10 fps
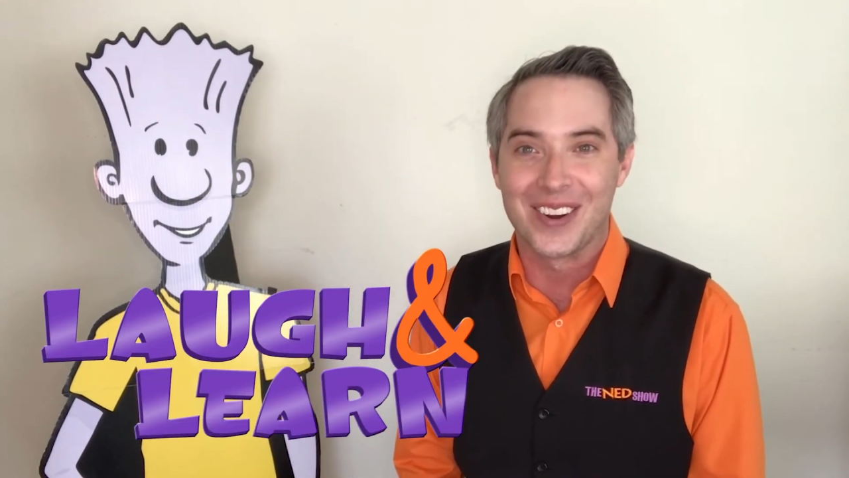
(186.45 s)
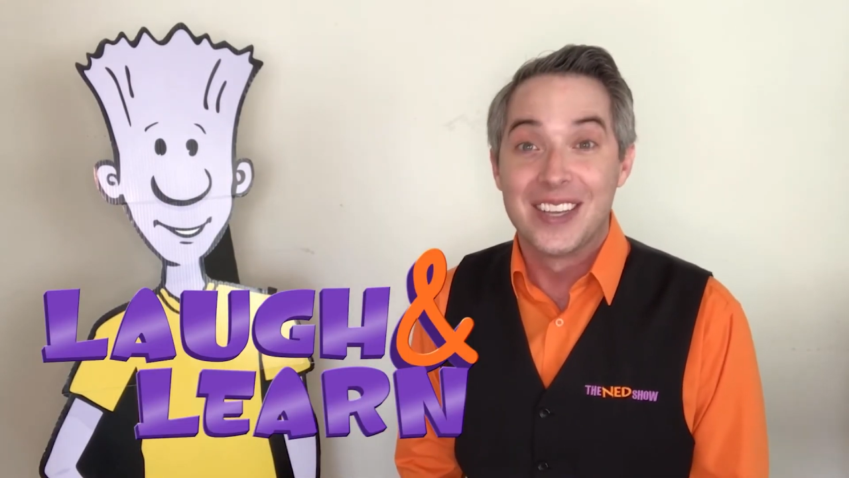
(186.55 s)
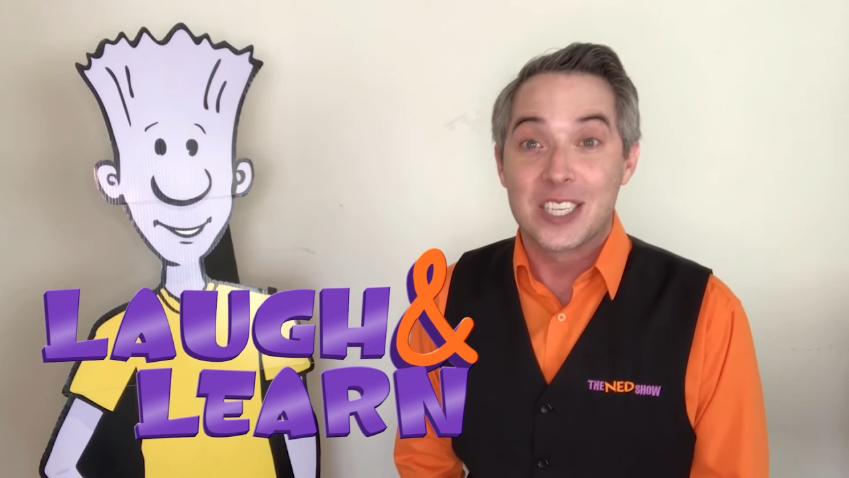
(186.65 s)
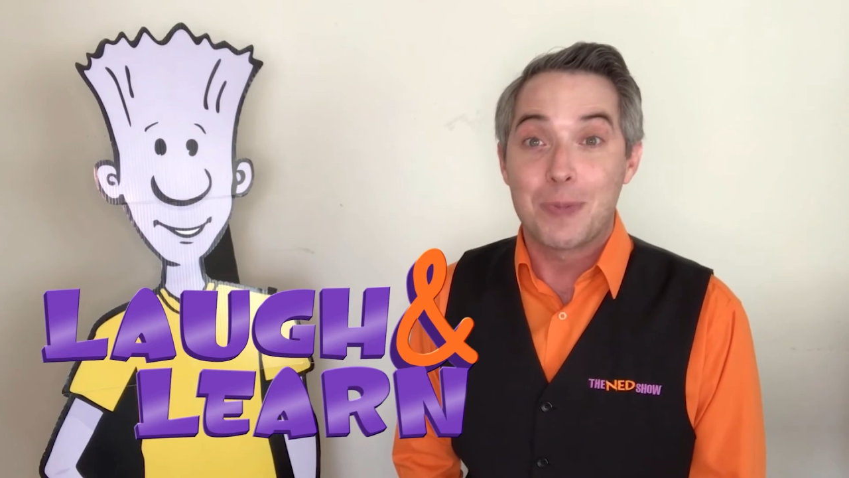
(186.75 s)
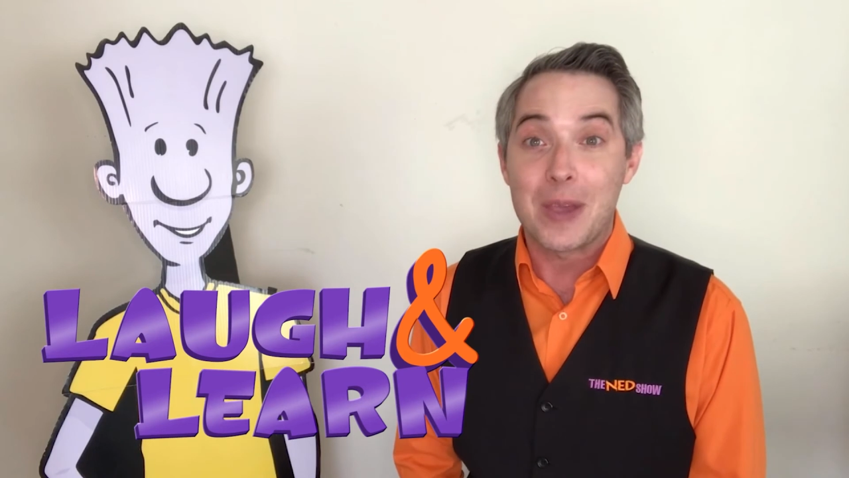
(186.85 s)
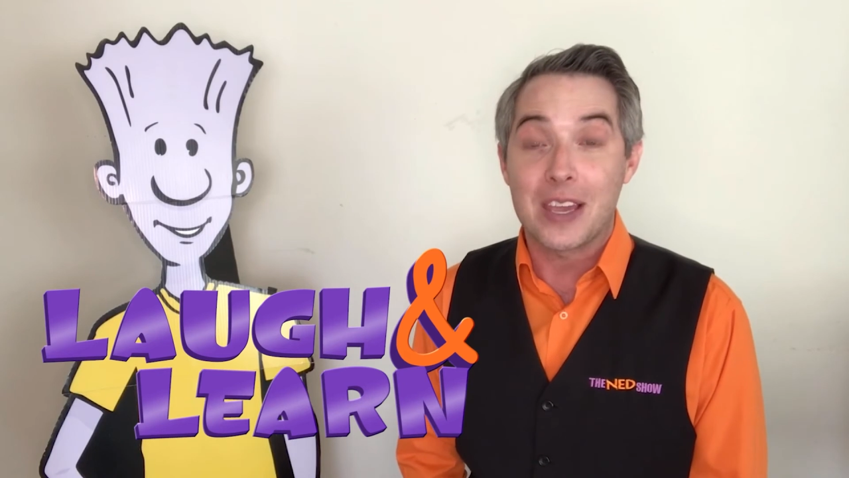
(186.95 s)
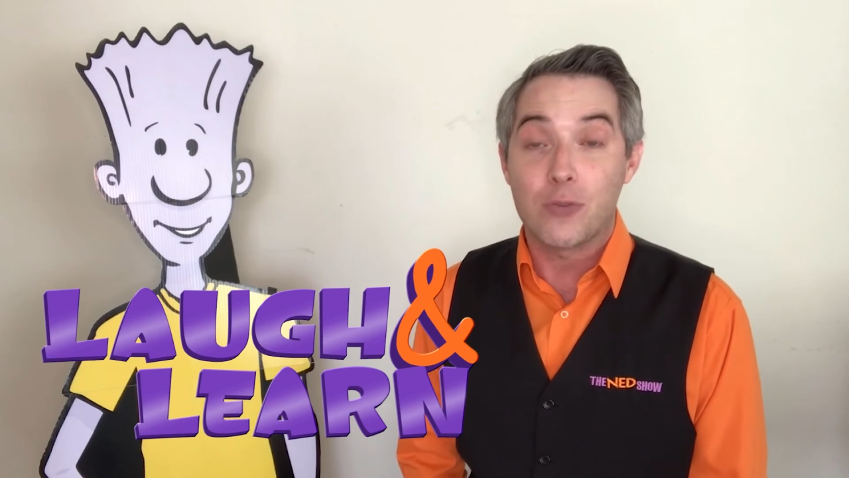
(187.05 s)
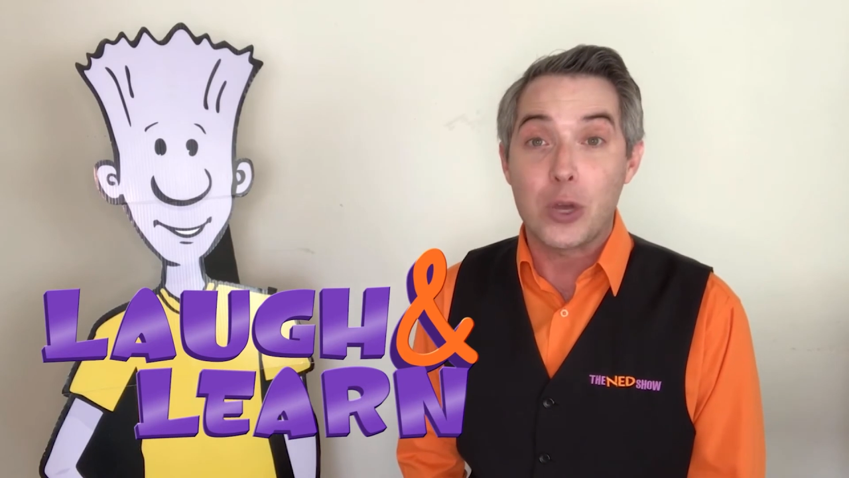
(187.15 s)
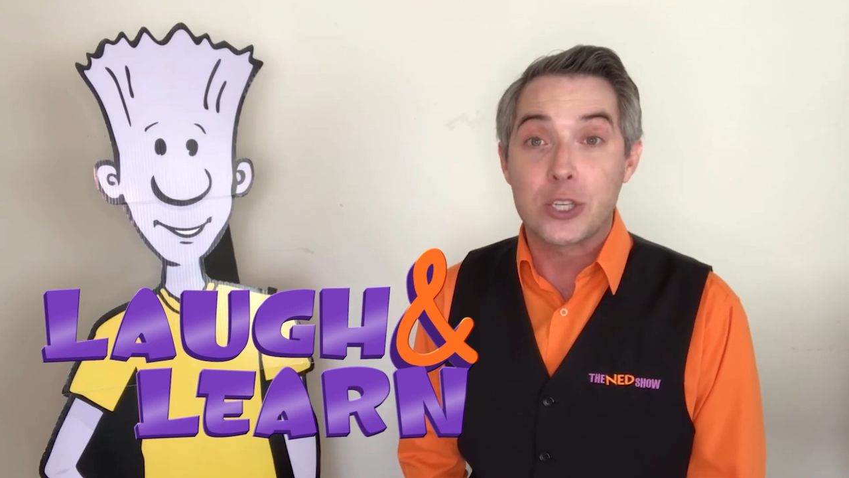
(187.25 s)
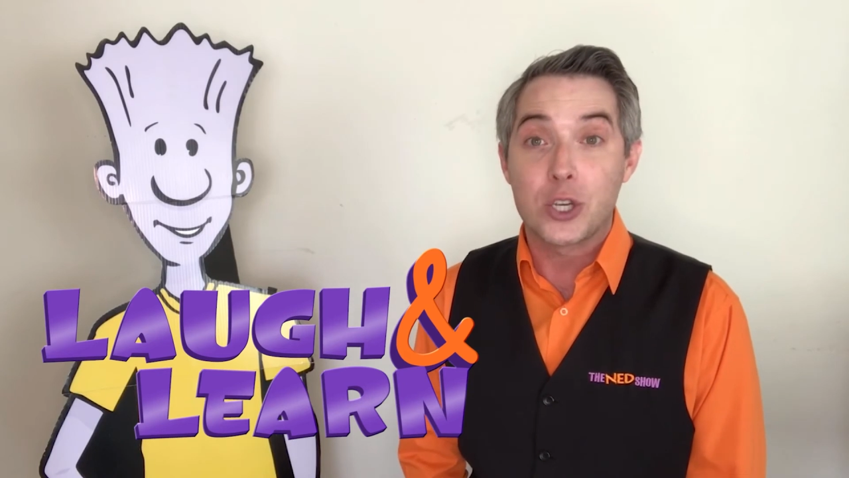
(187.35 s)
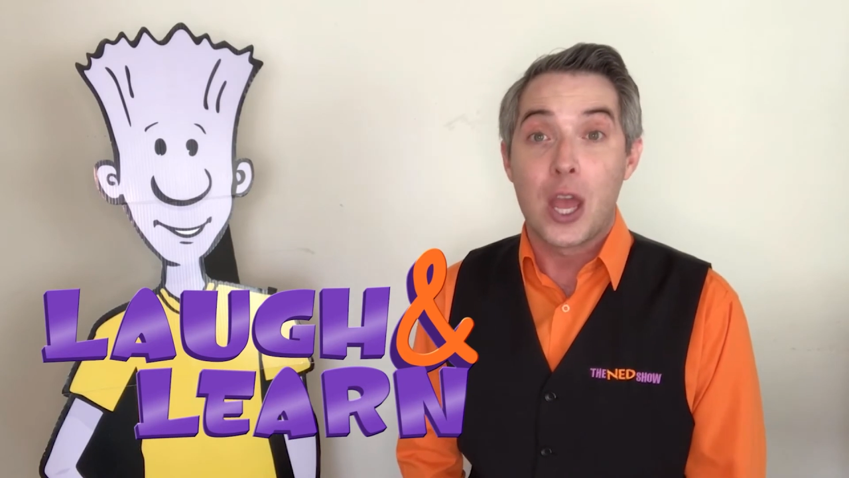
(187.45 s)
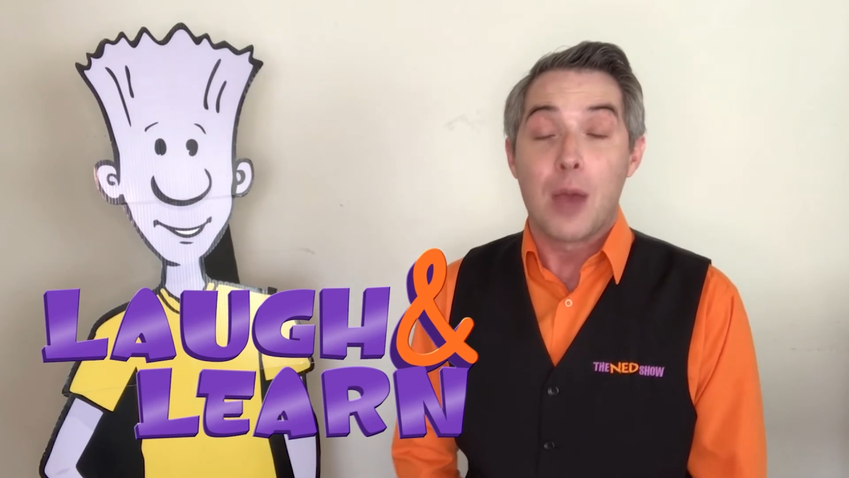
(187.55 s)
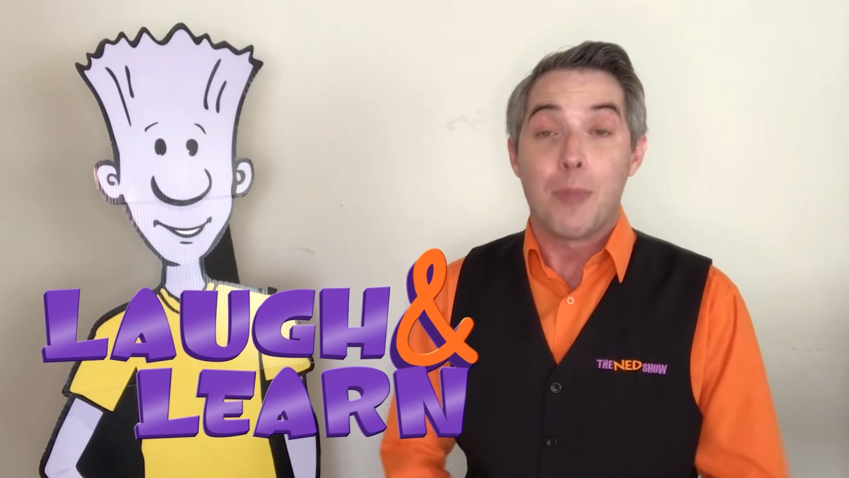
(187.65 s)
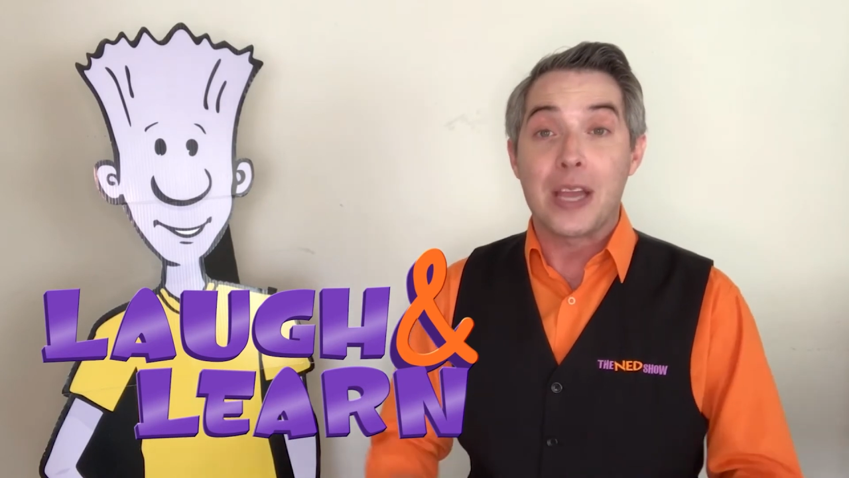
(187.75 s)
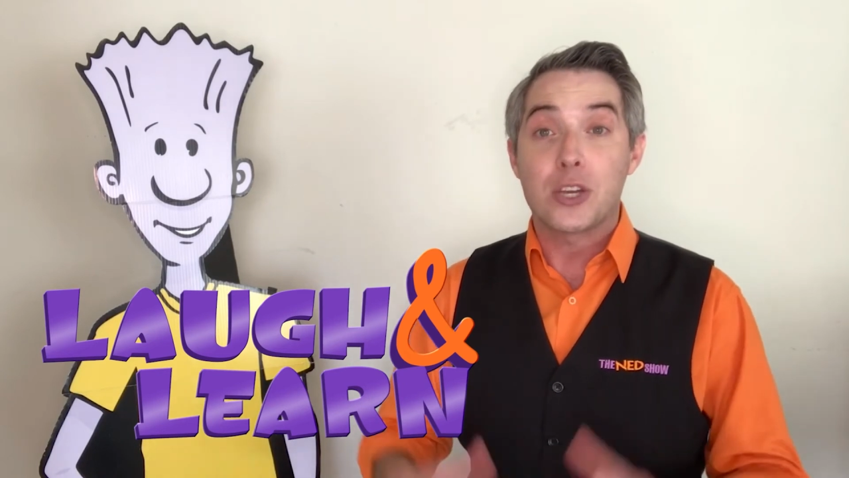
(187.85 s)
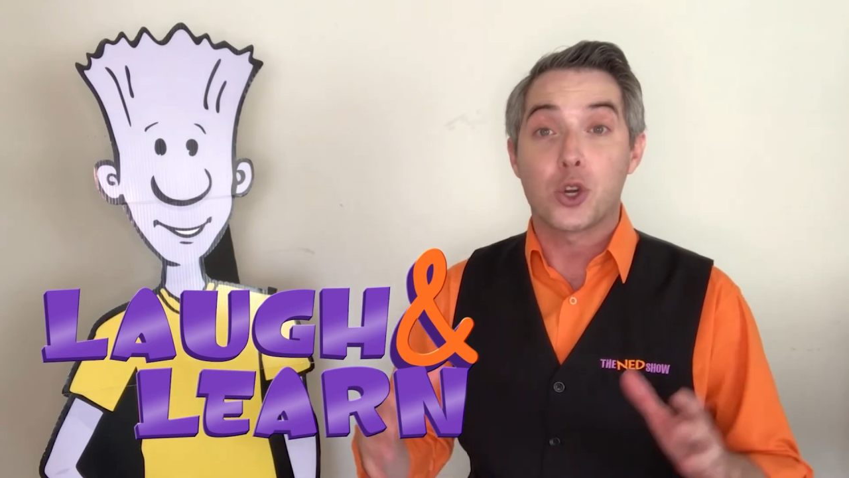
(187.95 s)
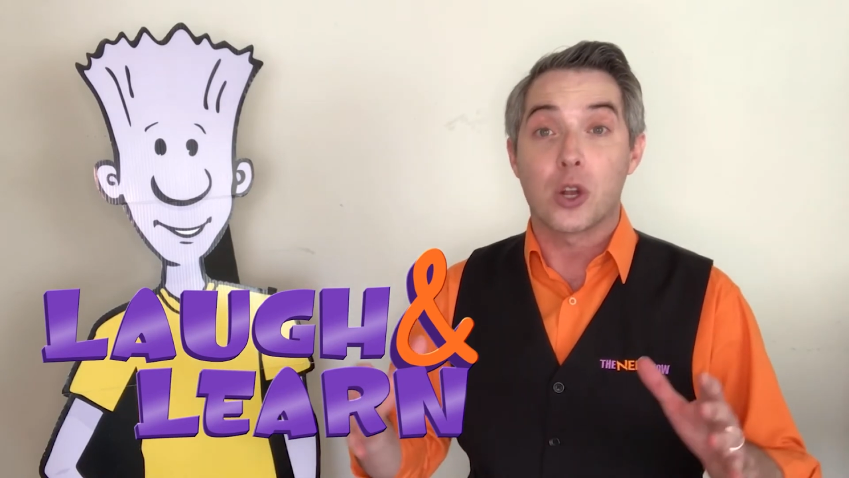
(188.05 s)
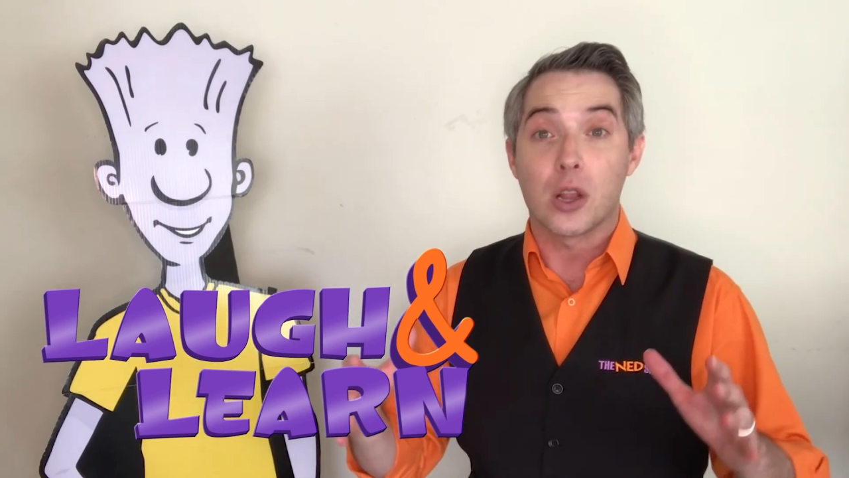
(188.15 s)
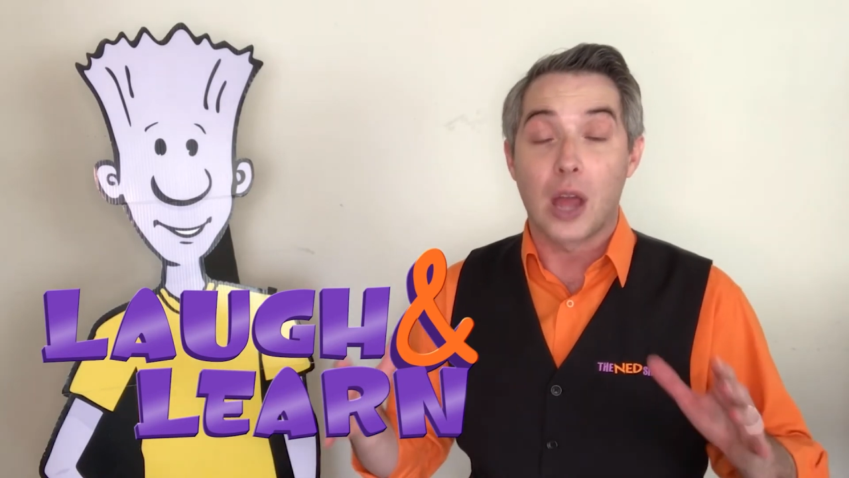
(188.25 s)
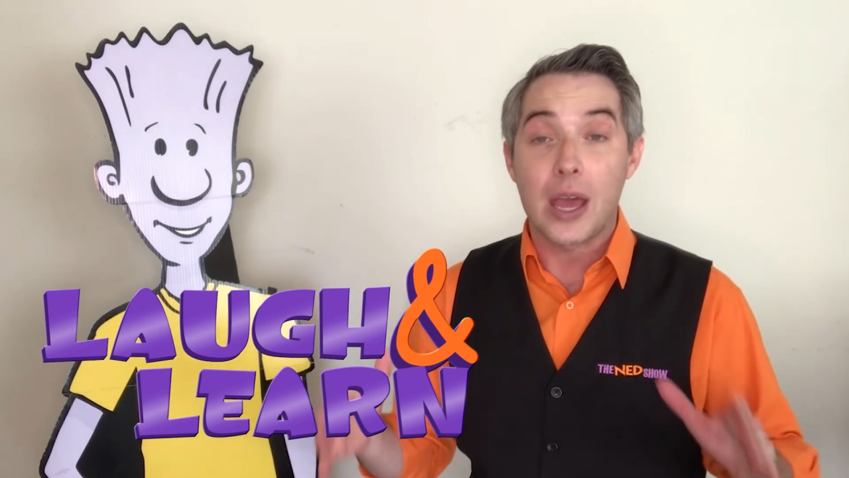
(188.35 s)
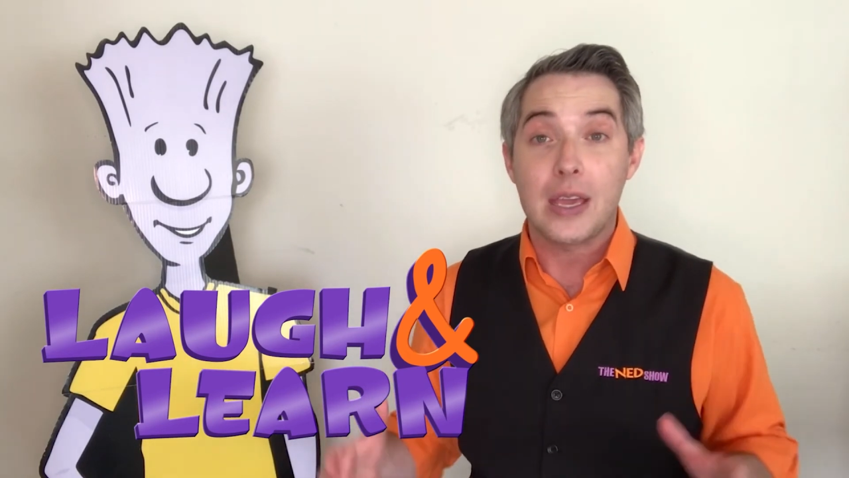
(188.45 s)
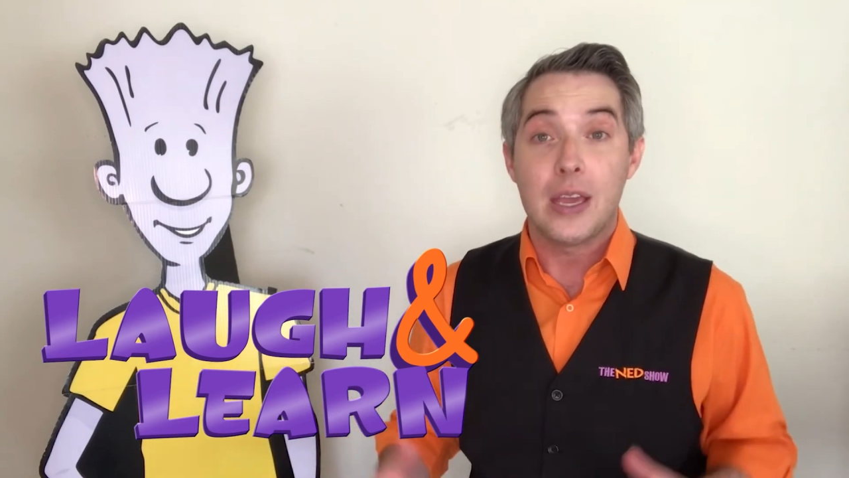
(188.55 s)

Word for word: Speaking of which, make sure to like,